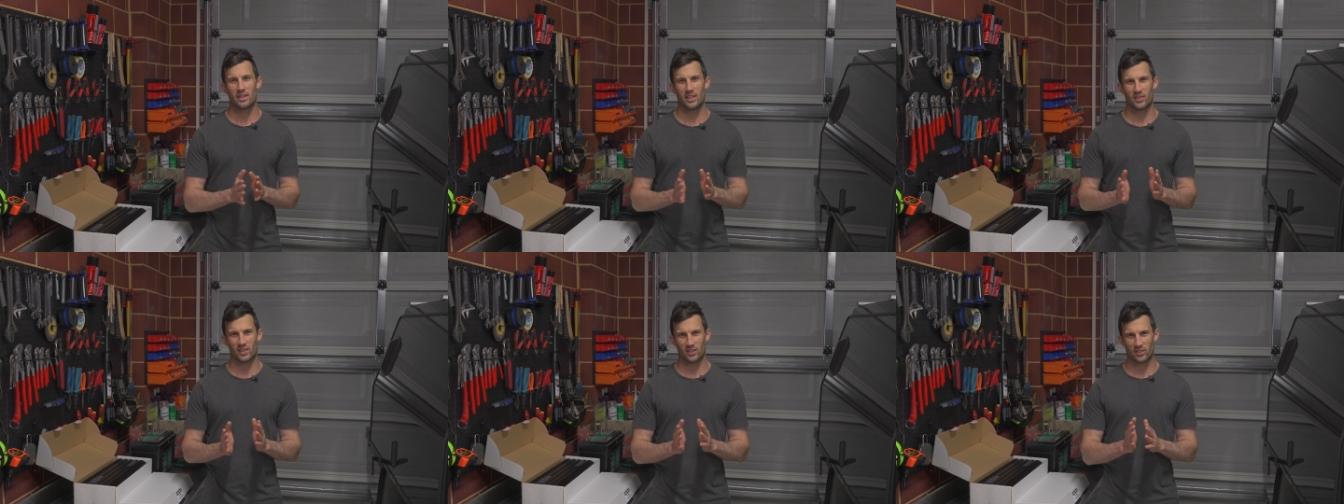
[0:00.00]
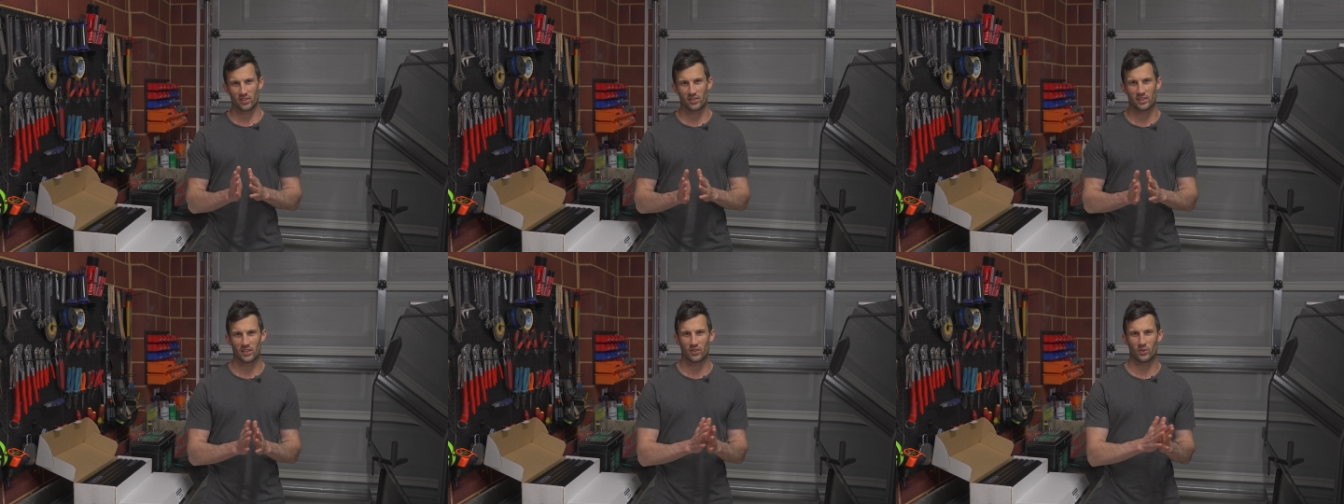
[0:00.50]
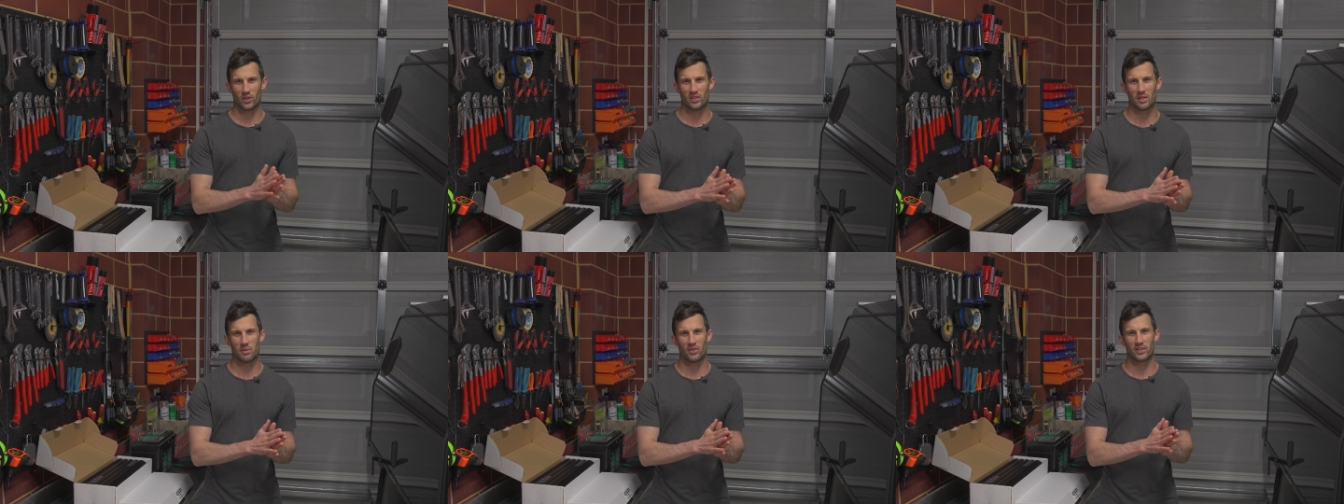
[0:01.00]
these things just sort of
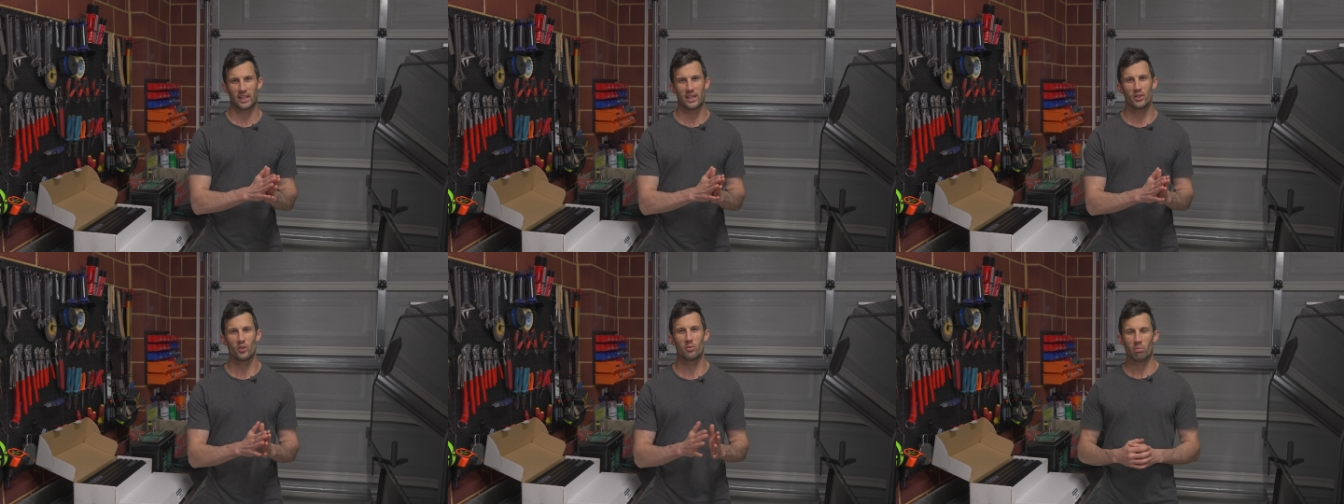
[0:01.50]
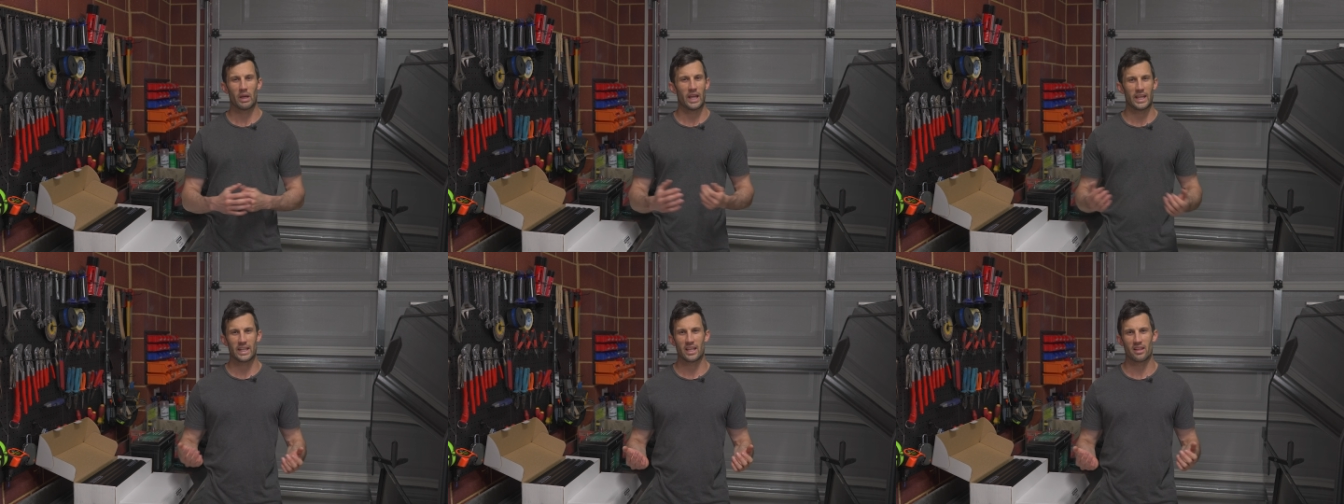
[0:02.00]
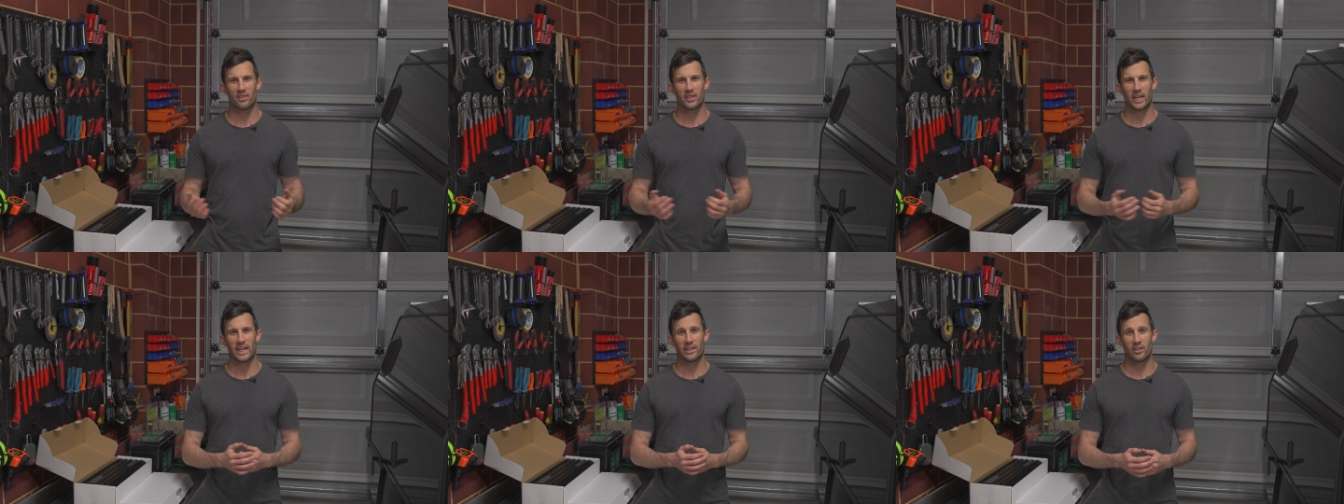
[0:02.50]
tip the scales, but any other
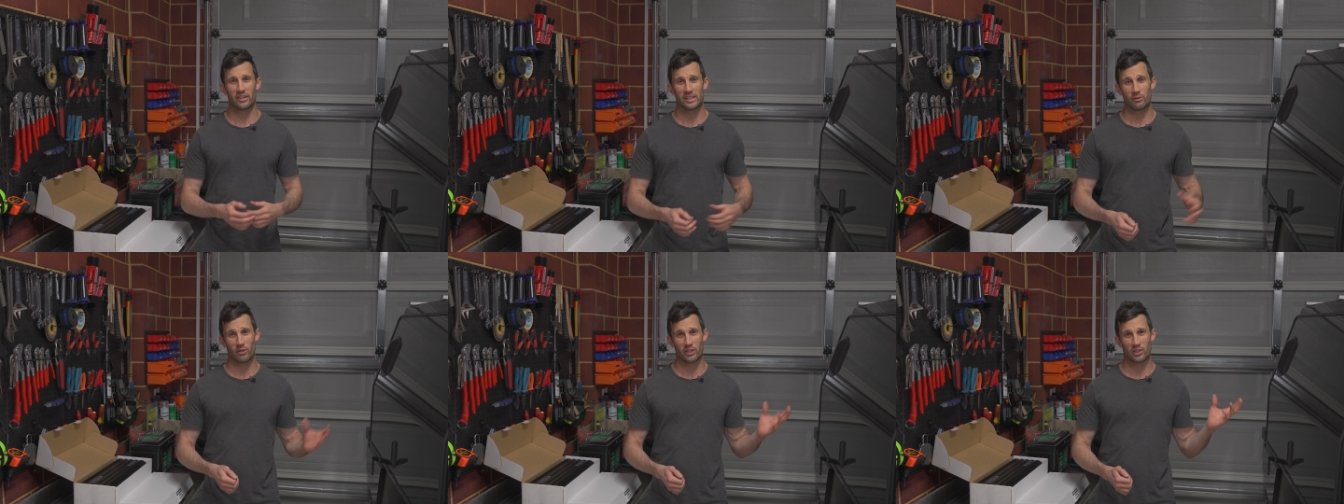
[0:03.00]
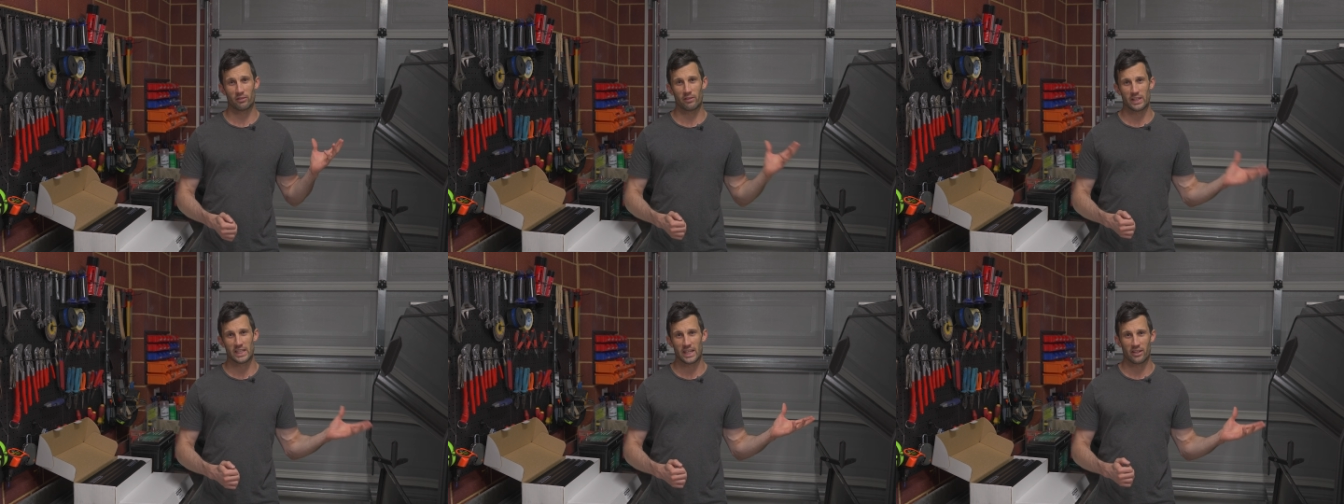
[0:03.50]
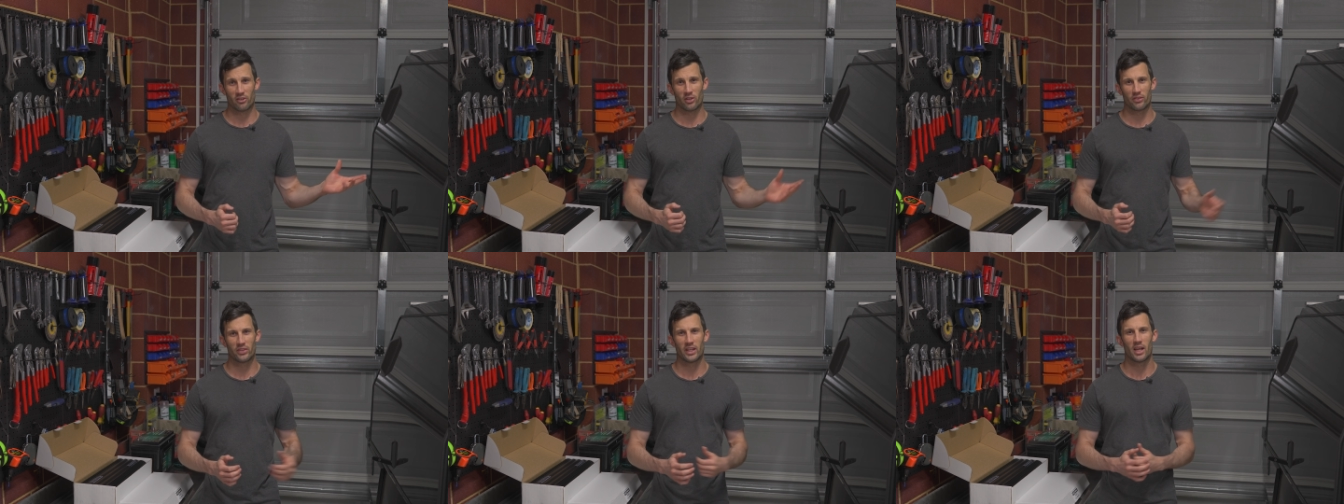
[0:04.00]
day I actually would have gone for the
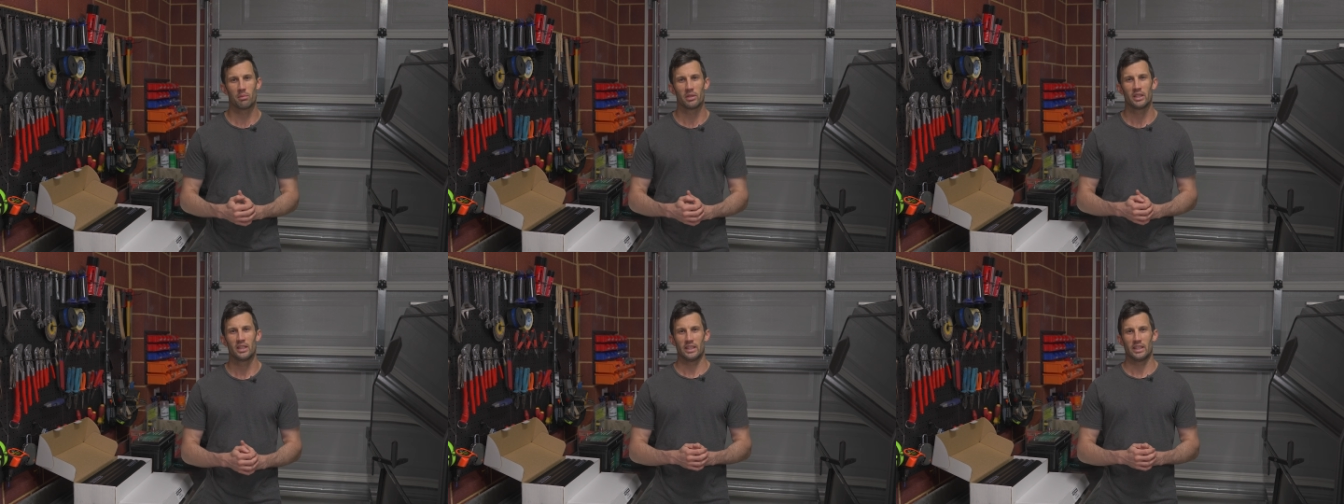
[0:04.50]
Enerdrive setup.